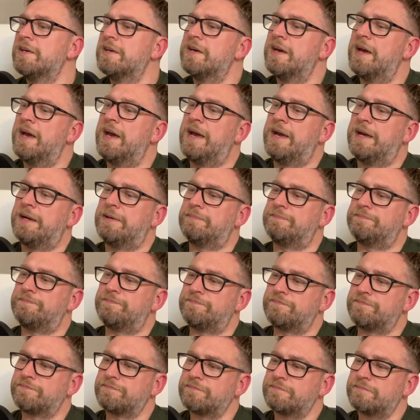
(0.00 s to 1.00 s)
Um,
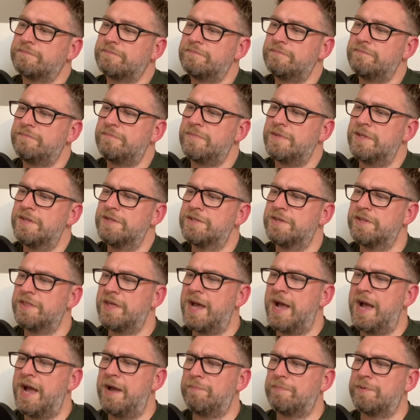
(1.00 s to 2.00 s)
so
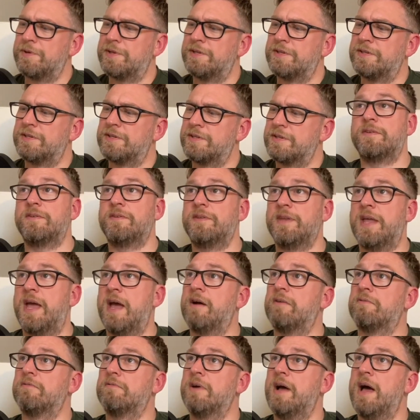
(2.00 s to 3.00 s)
that happened.
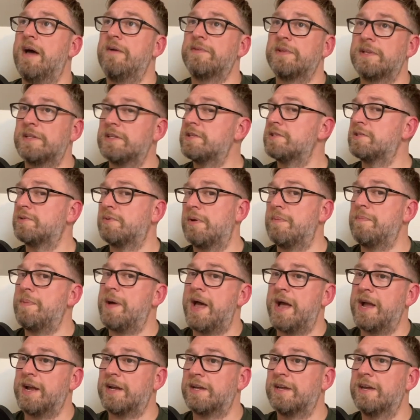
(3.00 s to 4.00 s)
Now, having listened to it
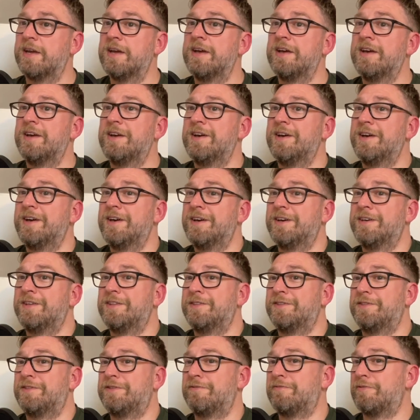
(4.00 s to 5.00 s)
back,
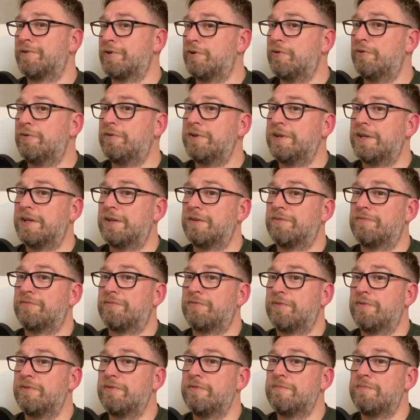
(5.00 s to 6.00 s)
the recording
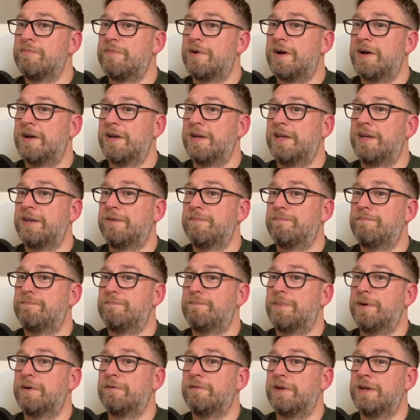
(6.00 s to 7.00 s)
through my
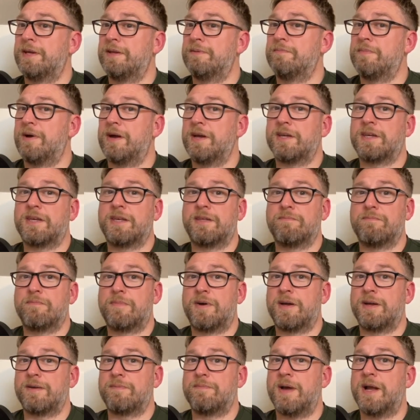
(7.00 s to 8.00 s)
built-in mic in
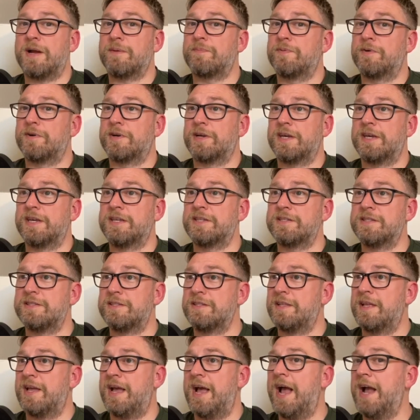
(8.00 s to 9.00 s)
my MacBook
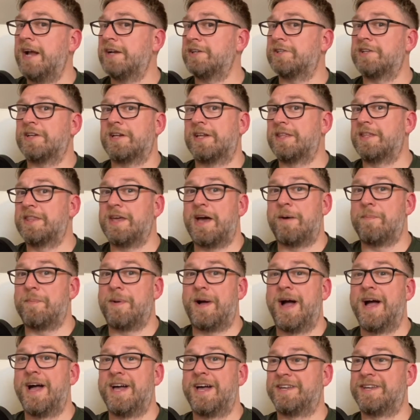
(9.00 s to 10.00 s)
isn't actually that
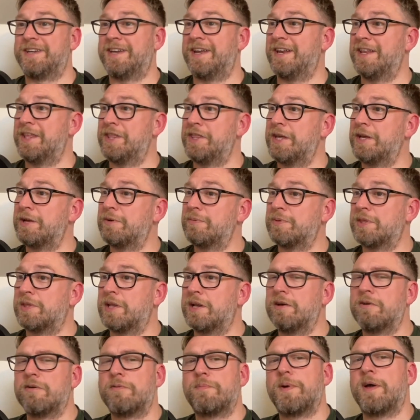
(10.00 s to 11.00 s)
bad, and I think with a
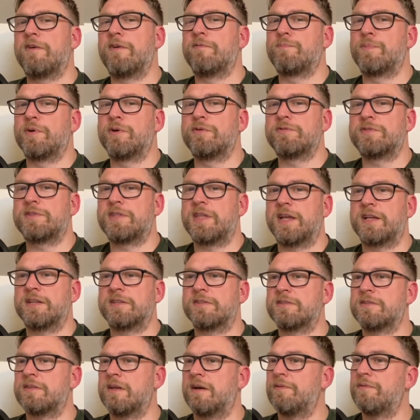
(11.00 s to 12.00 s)
little bit of boosting and
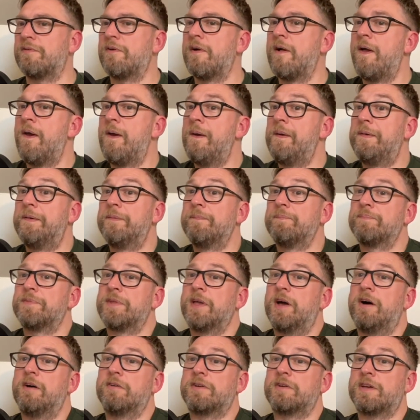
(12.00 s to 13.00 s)
stuff,
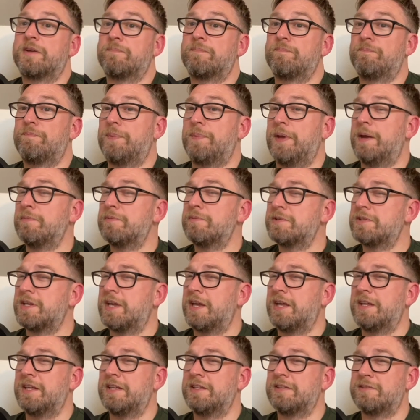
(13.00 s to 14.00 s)
I'll be able to
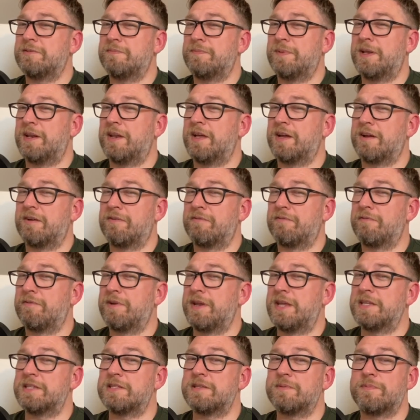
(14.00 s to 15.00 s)
get it to be like a
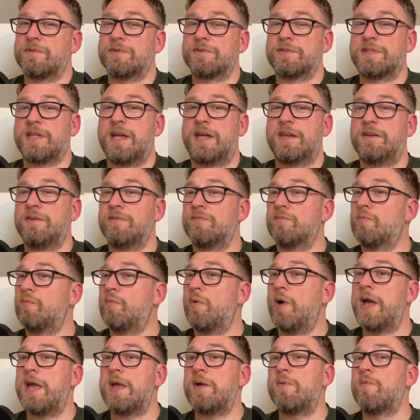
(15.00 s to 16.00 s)
reasonable standard,
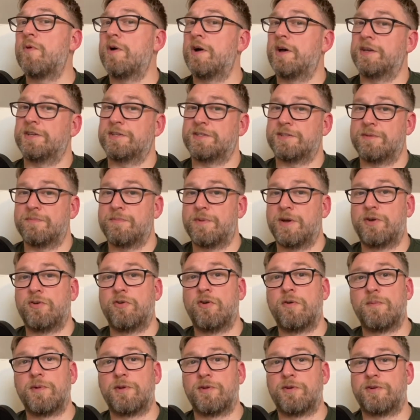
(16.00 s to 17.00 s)
way worse than my
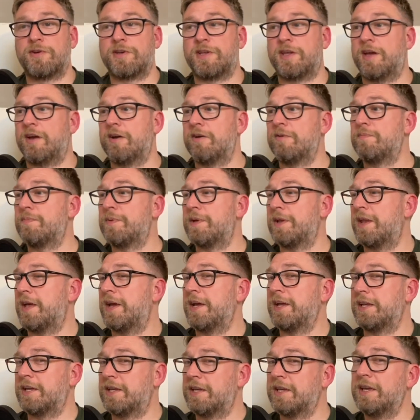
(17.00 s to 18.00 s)
normal audio, but
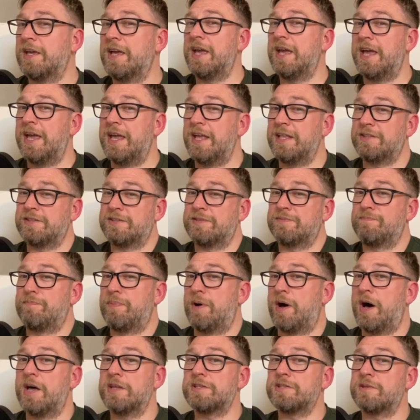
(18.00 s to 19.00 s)
like it's
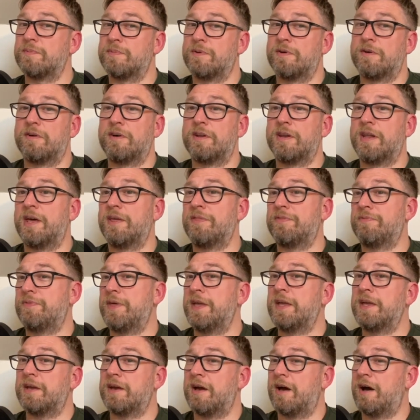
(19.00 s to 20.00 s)
passable, and I
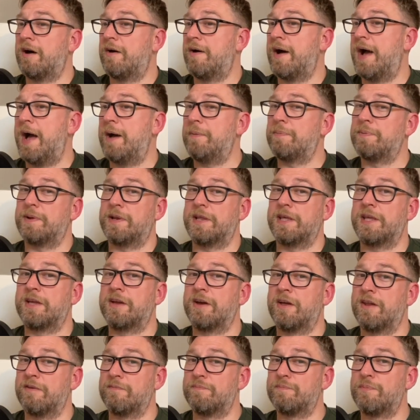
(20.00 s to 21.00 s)
think I'll happily
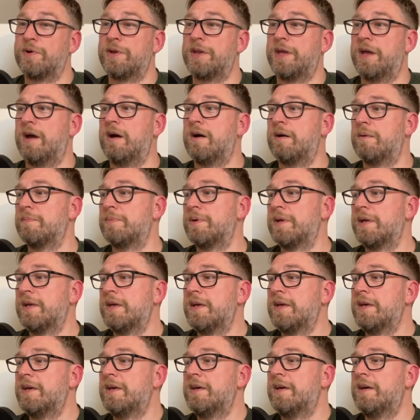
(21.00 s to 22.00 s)
kind of put it up.
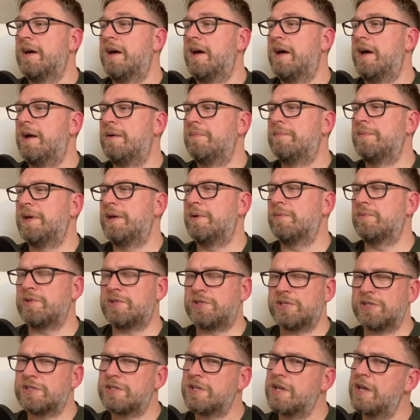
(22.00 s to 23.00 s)
Um, it was
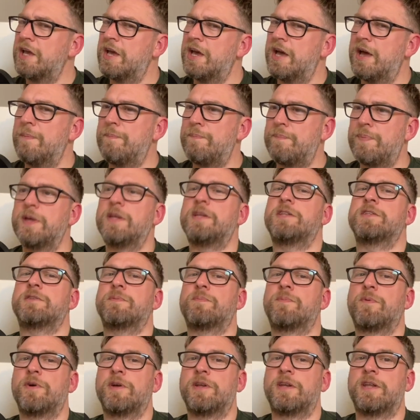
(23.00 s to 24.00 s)
just a bit
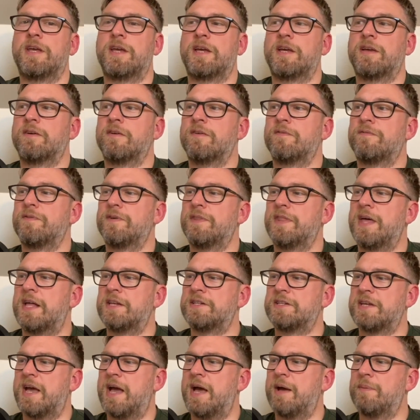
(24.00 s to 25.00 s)
disappointing for
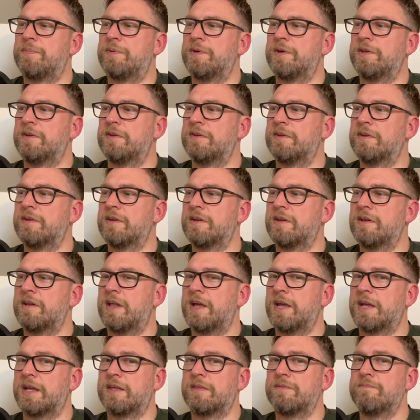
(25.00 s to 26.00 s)
that to happen
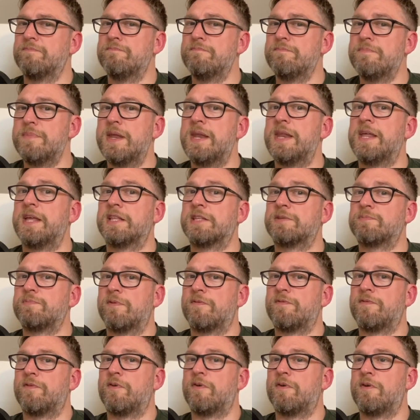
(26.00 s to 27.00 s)
like minutes
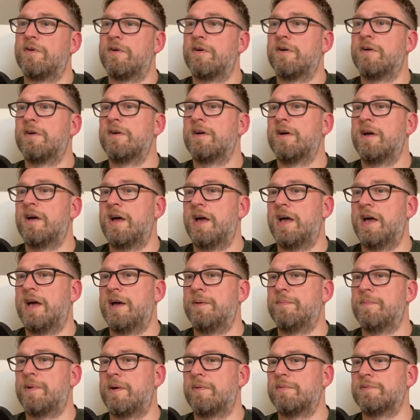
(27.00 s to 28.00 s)
before
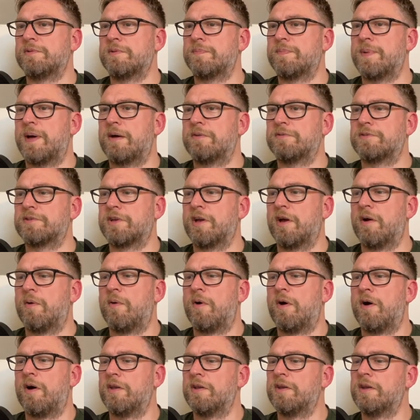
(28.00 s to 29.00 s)
um, I was about to go
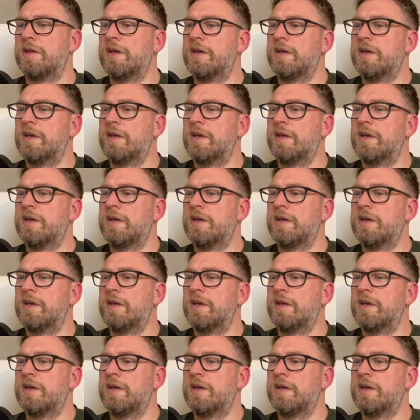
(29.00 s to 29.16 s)
on,